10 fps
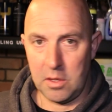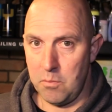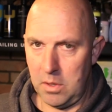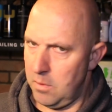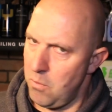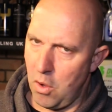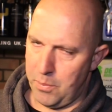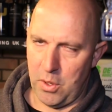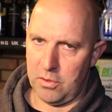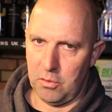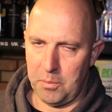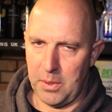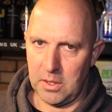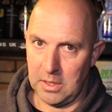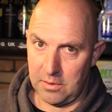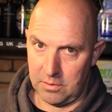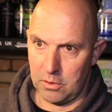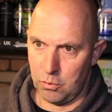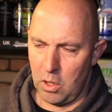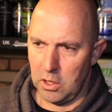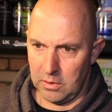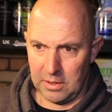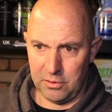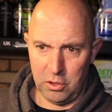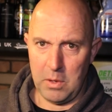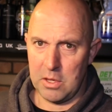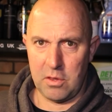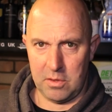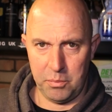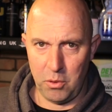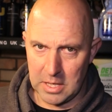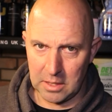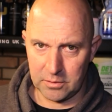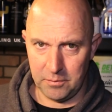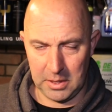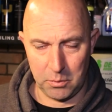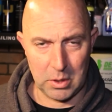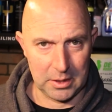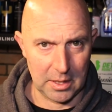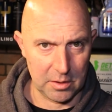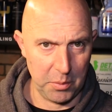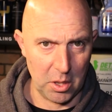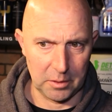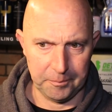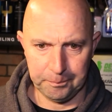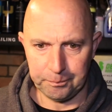In my personal opinion, it's quite a lot. That's 2 inches of product in a 1 litre bottle.